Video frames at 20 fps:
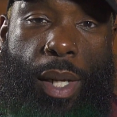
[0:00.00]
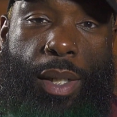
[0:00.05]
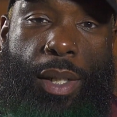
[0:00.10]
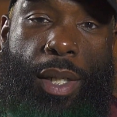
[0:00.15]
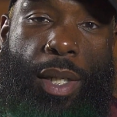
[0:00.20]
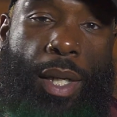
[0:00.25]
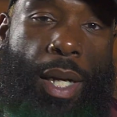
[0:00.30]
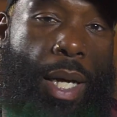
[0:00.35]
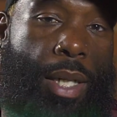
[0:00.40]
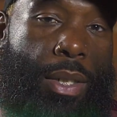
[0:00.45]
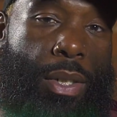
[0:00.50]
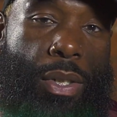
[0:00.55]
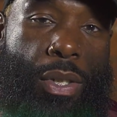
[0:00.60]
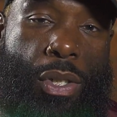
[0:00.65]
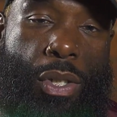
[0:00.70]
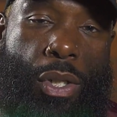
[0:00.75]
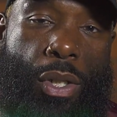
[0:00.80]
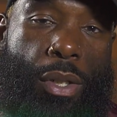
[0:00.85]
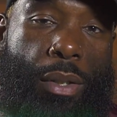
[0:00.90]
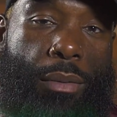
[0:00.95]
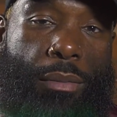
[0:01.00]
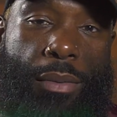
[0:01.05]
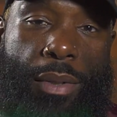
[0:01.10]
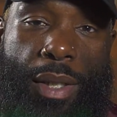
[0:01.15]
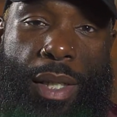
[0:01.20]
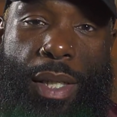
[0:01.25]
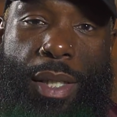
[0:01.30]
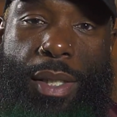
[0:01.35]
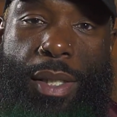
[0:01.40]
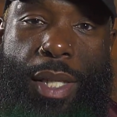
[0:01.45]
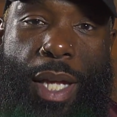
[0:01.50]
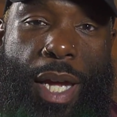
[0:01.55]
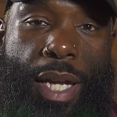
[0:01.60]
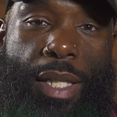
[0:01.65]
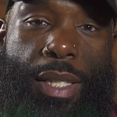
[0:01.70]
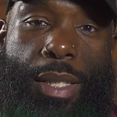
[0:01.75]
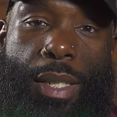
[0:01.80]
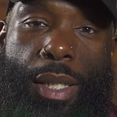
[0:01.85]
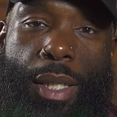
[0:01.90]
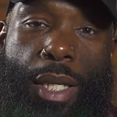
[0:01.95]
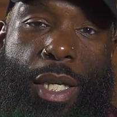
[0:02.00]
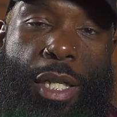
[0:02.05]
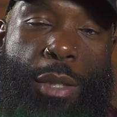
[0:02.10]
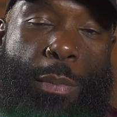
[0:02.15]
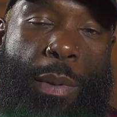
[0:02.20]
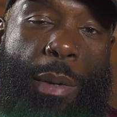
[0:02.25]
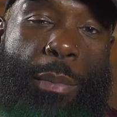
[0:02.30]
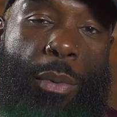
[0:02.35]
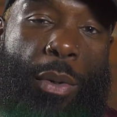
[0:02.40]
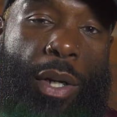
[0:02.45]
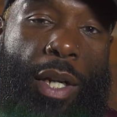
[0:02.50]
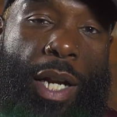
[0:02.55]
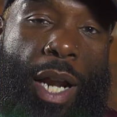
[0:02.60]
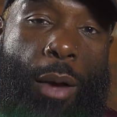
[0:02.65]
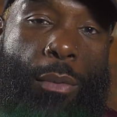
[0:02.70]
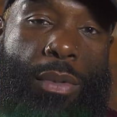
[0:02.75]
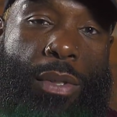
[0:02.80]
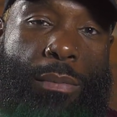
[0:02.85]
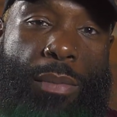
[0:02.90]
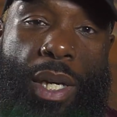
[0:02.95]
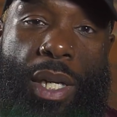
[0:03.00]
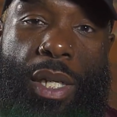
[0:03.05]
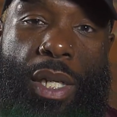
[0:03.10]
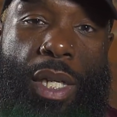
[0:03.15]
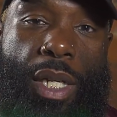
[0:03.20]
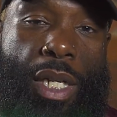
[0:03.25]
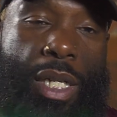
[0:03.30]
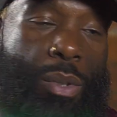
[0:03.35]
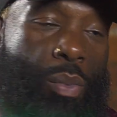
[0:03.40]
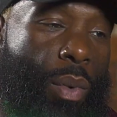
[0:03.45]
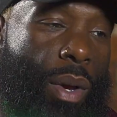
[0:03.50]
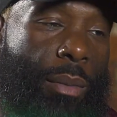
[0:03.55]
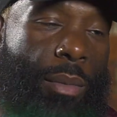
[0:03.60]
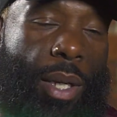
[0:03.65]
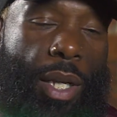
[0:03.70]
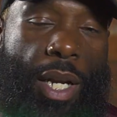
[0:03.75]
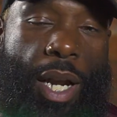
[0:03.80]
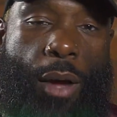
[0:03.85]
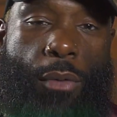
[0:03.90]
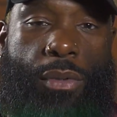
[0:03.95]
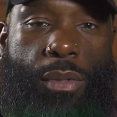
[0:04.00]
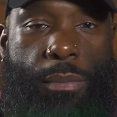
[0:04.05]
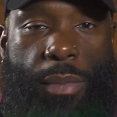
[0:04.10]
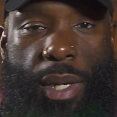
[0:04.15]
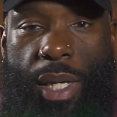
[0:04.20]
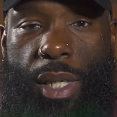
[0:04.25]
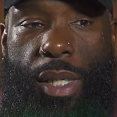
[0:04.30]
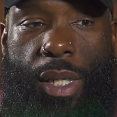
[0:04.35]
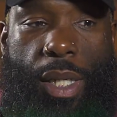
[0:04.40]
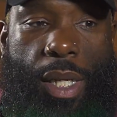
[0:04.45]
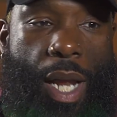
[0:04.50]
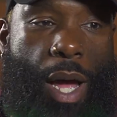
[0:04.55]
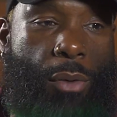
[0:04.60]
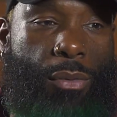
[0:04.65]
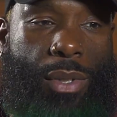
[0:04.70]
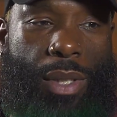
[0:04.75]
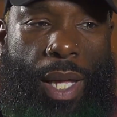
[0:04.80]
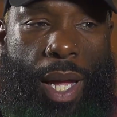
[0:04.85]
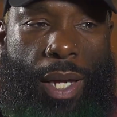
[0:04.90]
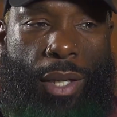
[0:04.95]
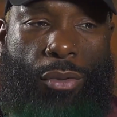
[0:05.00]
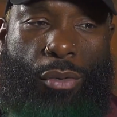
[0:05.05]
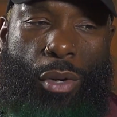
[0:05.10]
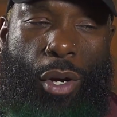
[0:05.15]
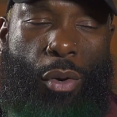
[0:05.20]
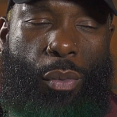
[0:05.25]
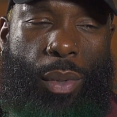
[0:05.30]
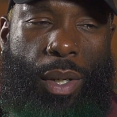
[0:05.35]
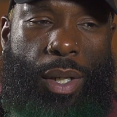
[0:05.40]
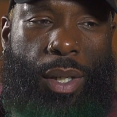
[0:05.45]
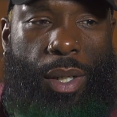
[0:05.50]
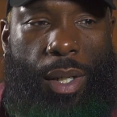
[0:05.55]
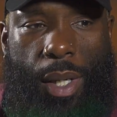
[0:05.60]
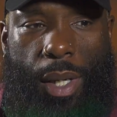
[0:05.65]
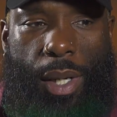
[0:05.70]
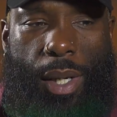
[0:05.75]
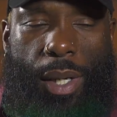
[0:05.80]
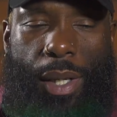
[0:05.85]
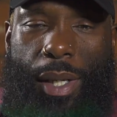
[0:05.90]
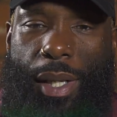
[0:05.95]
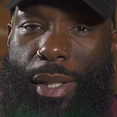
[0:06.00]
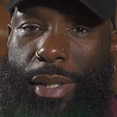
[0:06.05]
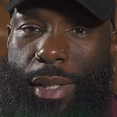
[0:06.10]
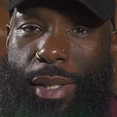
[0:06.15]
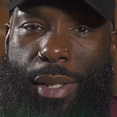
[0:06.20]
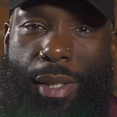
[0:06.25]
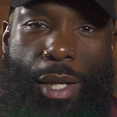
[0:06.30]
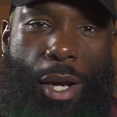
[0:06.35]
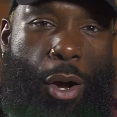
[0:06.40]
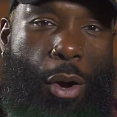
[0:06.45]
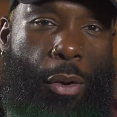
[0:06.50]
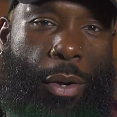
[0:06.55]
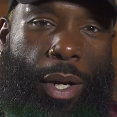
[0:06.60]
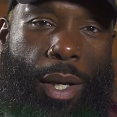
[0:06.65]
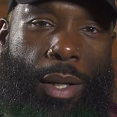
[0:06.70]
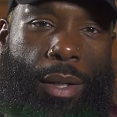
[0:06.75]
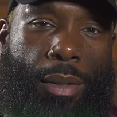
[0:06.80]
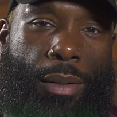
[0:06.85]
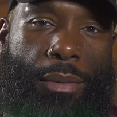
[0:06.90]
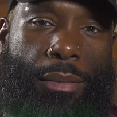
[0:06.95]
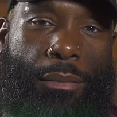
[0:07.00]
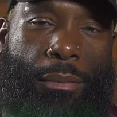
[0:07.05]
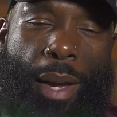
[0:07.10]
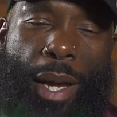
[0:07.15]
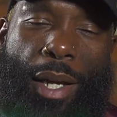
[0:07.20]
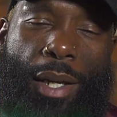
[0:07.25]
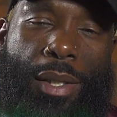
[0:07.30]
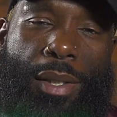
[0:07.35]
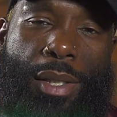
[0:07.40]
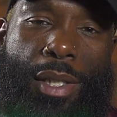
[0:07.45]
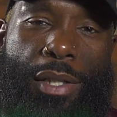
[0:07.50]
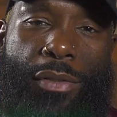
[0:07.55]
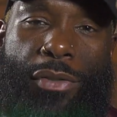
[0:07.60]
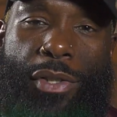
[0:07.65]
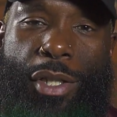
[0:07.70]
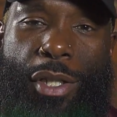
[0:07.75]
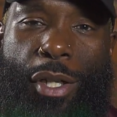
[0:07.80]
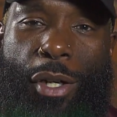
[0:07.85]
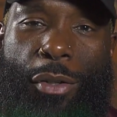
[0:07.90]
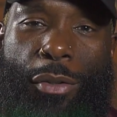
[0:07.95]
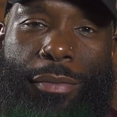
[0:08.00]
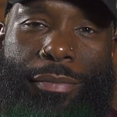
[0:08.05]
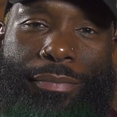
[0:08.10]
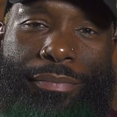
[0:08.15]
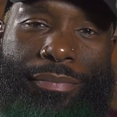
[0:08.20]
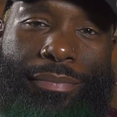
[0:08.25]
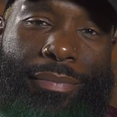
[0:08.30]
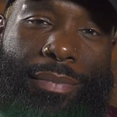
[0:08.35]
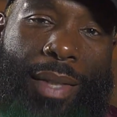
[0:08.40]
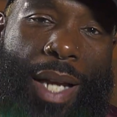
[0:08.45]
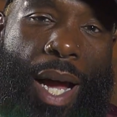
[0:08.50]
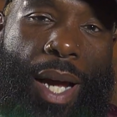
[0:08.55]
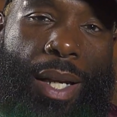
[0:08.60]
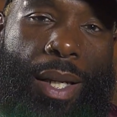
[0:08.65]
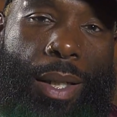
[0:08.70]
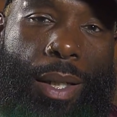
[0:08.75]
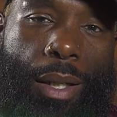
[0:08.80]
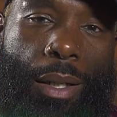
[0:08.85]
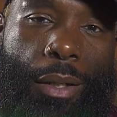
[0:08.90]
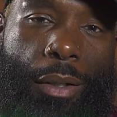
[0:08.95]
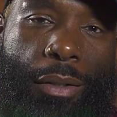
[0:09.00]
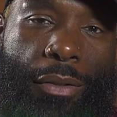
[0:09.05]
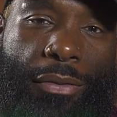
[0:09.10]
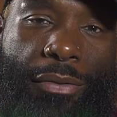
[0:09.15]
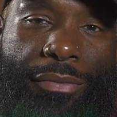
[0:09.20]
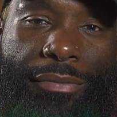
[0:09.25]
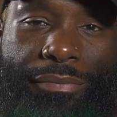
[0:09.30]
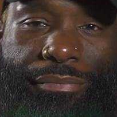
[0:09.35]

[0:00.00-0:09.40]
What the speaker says: I did. I just took these dates and these people that I was meeting and these women that I was meeting, and I was like, you know what? Let's just go ahead and make it a TV show. I need love.